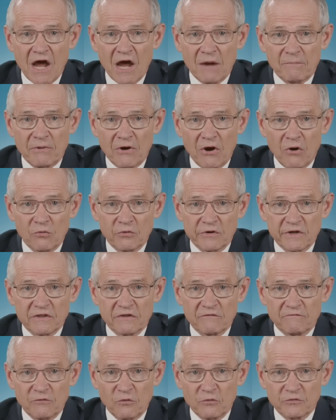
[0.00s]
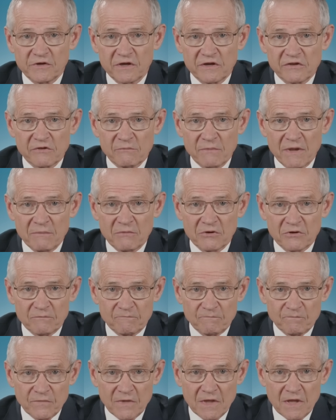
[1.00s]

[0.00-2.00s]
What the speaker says: upholding the 14th Amendment.